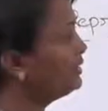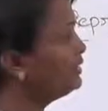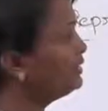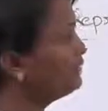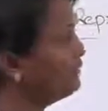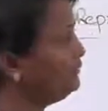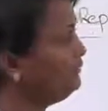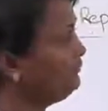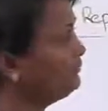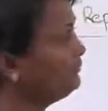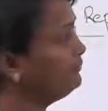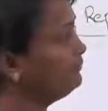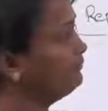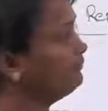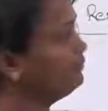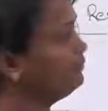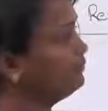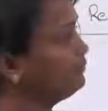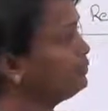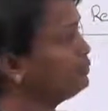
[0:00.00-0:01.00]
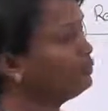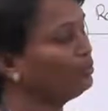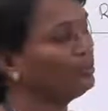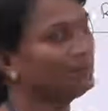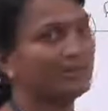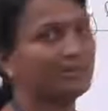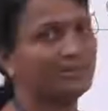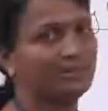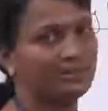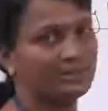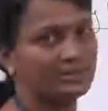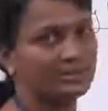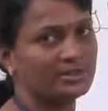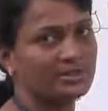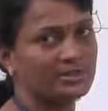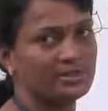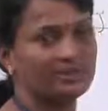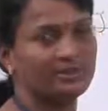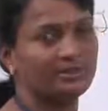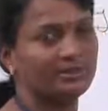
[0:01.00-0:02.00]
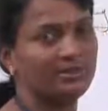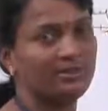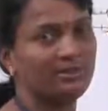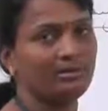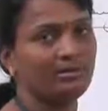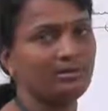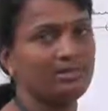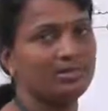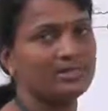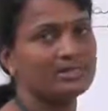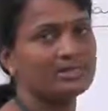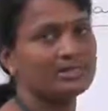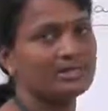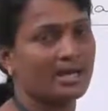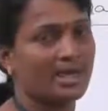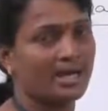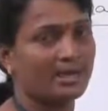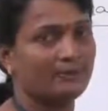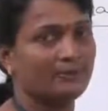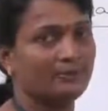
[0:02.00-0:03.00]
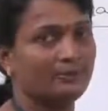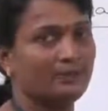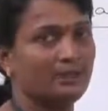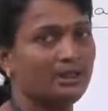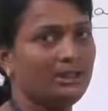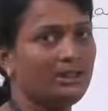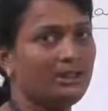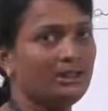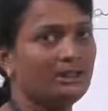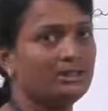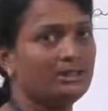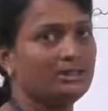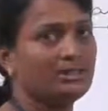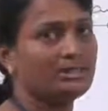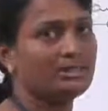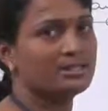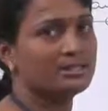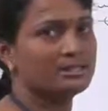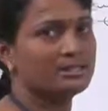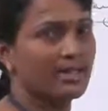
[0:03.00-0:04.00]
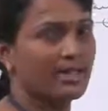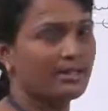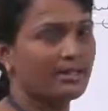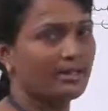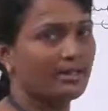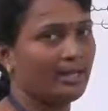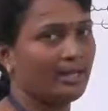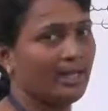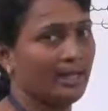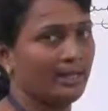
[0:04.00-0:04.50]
retrieve 2 conditions for stack full and stack